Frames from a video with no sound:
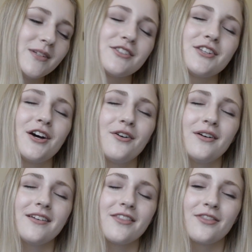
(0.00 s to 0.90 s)
So
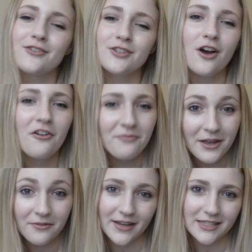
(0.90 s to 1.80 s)
those are all of
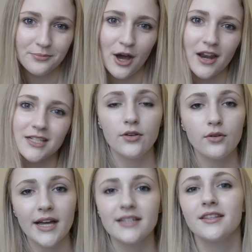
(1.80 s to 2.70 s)
my face products. If you
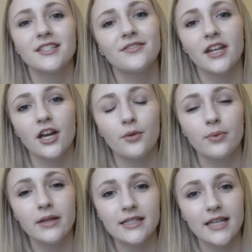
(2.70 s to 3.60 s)
liked this video,
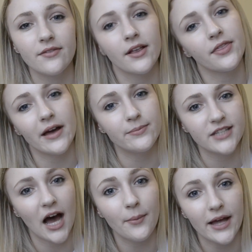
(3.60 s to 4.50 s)
please give it a
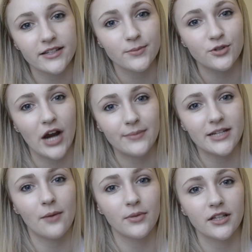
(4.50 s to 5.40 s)
thumbs up and subscribe
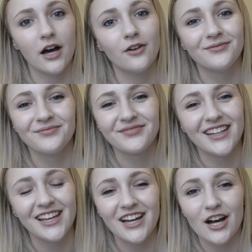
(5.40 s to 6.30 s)
down below.
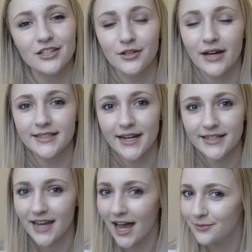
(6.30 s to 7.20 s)
I'll see you guys
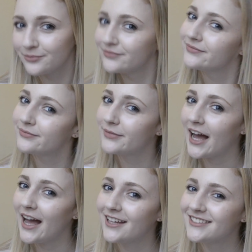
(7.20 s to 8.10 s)
next time.
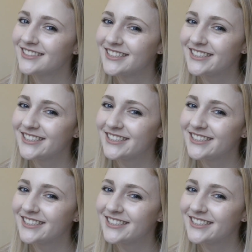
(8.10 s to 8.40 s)
Bye.